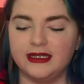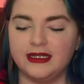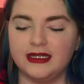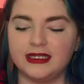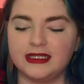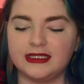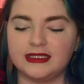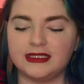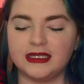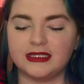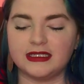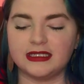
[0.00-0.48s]

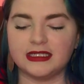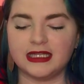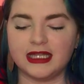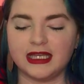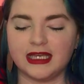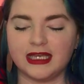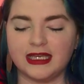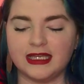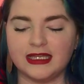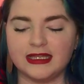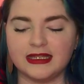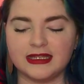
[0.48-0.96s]

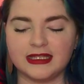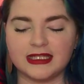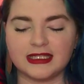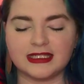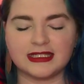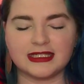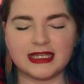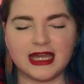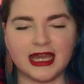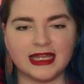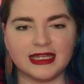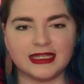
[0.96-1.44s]
Suddenly, the
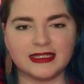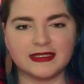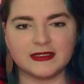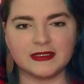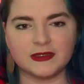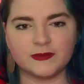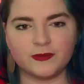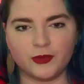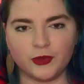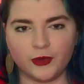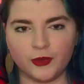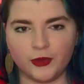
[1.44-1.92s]
silence
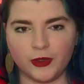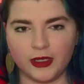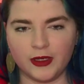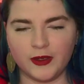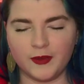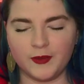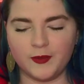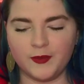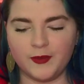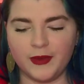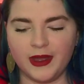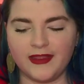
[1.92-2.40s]
is
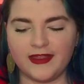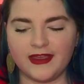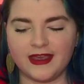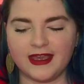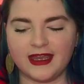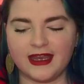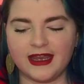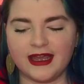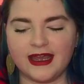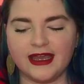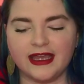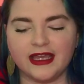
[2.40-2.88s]
broken by the
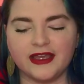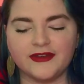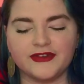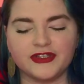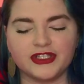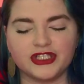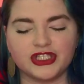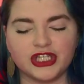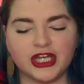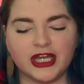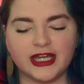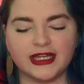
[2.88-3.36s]
cry of a
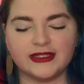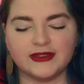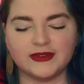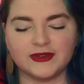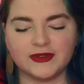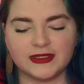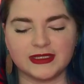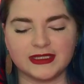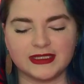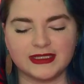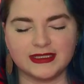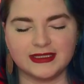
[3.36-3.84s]

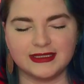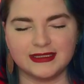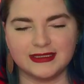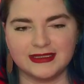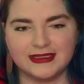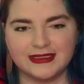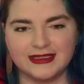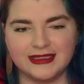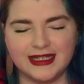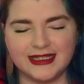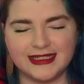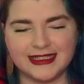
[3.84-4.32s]
child.
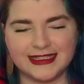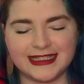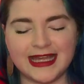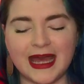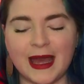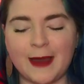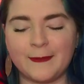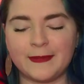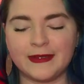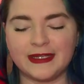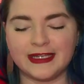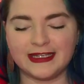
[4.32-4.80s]
It is
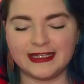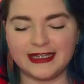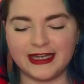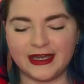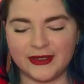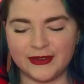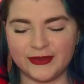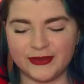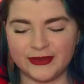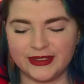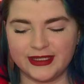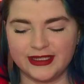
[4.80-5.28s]
happening
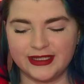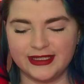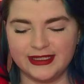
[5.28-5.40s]
now.